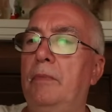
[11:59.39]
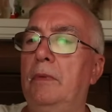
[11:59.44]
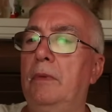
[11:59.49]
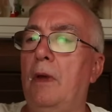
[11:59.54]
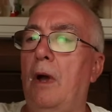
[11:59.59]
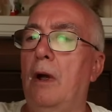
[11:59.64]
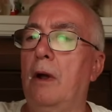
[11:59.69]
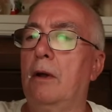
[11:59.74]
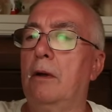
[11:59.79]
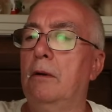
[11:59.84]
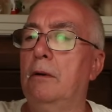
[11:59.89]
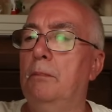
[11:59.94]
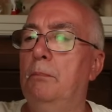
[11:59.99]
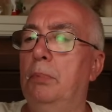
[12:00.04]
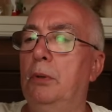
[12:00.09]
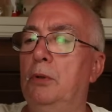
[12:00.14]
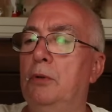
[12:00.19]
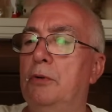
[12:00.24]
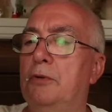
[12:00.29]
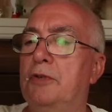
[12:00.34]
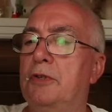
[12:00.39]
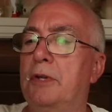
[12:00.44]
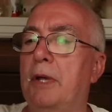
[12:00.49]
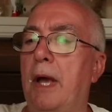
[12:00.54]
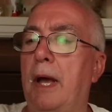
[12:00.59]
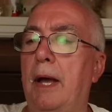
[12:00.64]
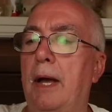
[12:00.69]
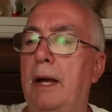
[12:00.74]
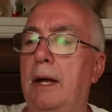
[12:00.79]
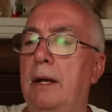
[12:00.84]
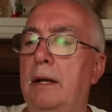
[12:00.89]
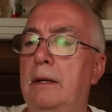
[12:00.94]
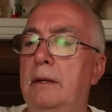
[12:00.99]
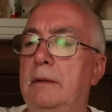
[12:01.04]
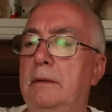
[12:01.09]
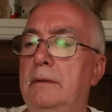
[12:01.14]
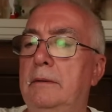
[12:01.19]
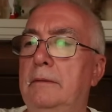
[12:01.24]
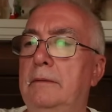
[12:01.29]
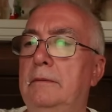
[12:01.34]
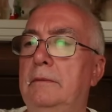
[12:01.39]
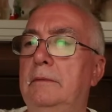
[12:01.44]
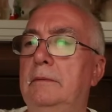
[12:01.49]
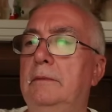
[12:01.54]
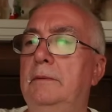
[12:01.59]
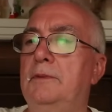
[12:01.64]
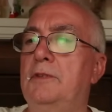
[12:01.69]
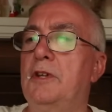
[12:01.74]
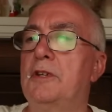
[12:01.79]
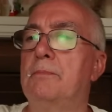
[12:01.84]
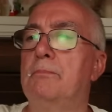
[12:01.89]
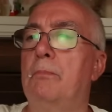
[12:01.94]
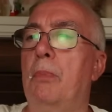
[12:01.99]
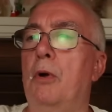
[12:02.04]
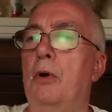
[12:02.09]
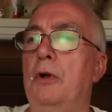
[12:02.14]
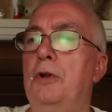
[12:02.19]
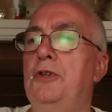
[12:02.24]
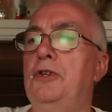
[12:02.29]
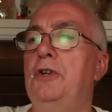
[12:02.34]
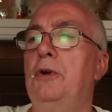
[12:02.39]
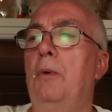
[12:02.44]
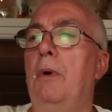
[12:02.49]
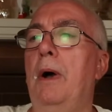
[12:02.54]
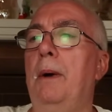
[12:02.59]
darker blue sky just burns you